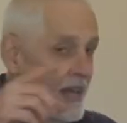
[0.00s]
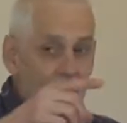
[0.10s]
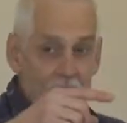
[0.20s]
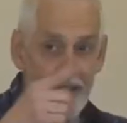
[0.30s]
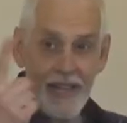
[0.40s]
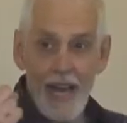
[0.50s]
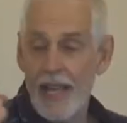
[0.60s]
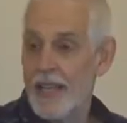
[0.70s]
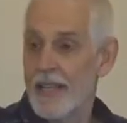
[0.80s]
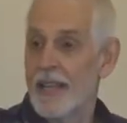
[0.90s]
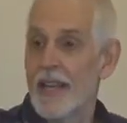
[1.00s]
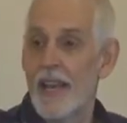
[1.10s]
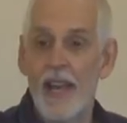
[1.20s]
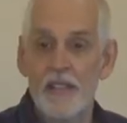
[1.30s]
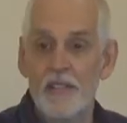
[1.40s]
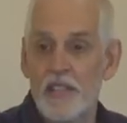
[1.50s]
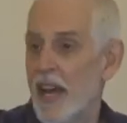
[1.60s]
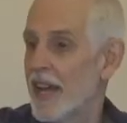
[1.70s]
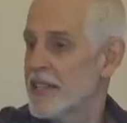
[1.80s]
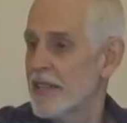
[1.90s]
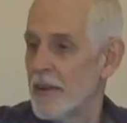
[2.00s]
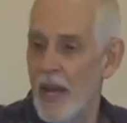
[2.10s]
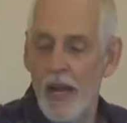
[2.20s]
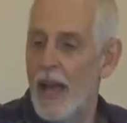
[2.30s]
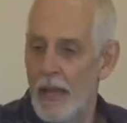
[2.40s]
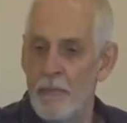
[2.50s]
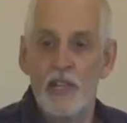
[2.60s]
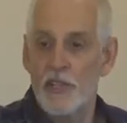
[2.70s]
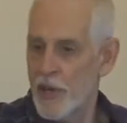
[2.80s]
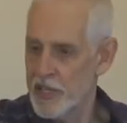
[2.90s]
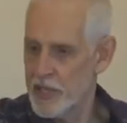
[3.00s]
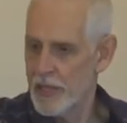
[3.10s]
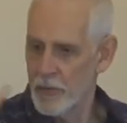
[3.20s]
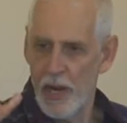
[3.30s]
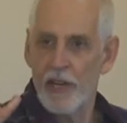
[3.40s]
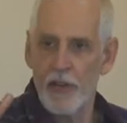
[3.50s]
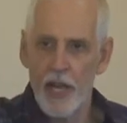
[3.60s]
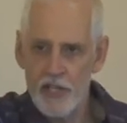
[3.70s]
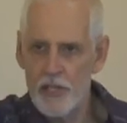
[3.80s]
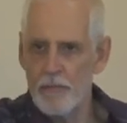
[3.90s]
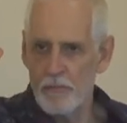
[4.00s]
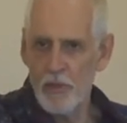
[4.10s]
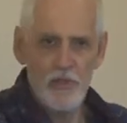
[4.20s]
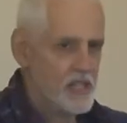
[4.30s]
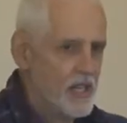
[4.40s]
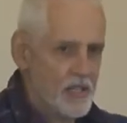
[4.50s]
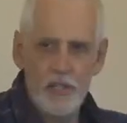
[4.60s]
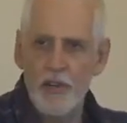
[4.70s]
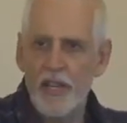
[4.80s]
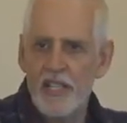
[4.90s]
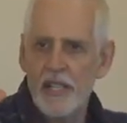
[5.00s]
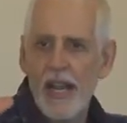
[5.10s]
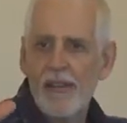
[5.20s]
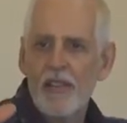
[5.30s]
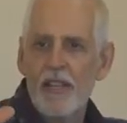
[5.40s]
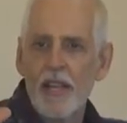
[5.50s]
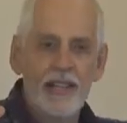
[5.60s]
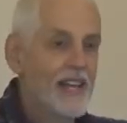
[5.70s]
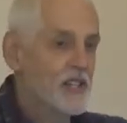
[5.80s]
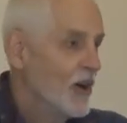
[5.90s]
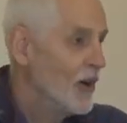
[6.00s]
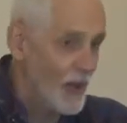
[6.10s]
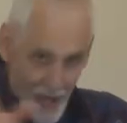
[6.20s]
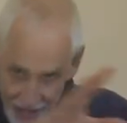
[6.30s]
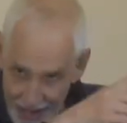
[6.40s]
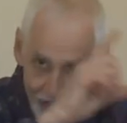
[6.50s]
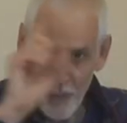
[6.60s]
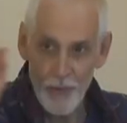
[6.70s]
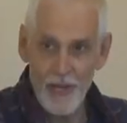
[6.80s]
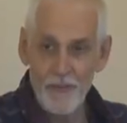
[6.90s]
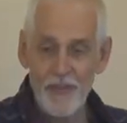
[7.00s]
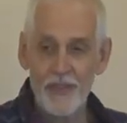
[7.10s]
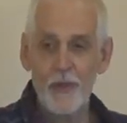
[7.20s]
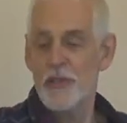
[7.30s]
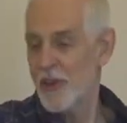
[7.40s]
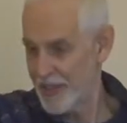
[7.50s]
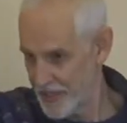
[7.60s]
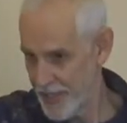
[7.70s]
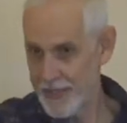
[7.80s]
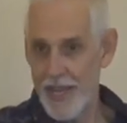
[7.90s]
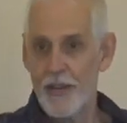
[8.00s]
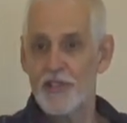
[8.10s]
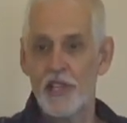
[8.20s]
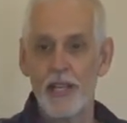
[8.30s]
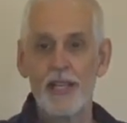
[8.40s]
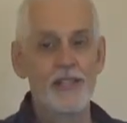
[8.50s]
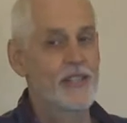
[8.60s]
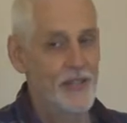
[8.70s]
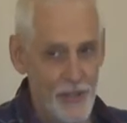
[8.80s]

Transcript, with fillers: And diet, exercise, uh, administration, recreation, music, the dress, everything, that's all outward. Those are dictator genes.